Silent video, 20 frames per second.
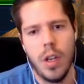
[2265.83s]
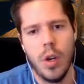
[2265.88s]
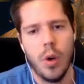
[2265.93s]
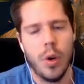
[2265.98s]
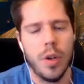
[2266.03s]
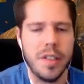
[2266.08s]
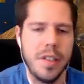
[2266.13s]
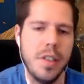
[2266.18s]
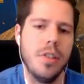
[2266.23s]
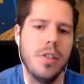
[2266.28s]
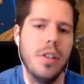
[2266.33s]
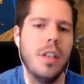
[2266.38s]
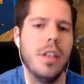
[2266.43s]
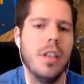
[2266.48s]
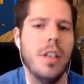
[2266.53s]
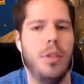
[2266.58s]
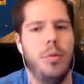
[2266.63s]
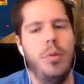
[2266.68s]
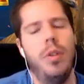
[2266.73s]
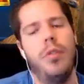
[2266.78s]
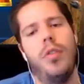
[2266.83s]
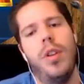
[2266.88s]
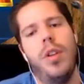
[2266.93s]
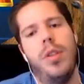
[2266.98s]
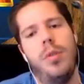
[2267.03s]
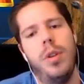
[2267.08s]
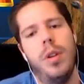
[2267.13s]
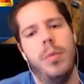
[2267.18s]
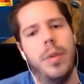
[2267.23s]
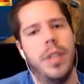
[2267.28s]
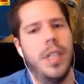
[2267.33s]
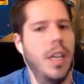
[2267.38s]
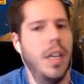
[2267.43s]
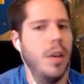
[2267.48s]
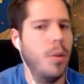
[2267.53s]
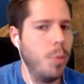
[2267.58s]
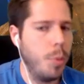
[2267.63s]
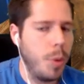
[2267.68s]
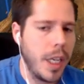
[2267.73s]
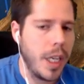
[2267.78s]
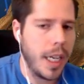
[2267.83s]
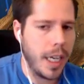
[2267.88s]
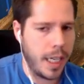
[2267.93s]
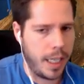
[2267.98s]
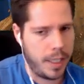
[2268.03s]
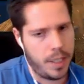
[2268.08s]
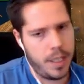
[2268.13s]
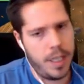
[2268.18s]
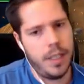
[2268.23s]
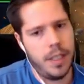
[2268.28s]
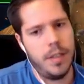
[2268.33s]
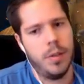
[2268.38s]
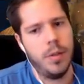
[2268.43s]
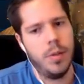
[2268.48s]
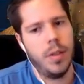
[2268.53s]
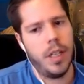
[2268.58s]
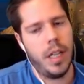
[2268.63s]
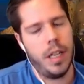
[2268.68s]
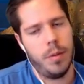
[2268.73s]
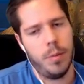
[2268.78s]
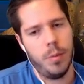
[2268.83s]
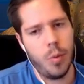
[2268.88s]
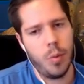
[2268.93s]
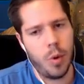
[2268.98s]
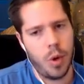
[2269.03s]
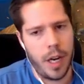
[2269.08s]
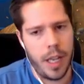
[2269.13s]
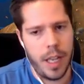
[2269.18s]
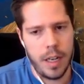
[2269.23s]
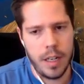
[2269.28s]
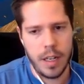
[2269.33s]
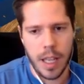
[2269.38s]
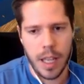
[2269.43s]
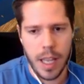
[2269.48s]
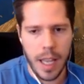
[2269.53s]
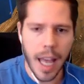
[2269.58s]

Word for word: Or essentially three for three, but then we get a chance to get more ahead.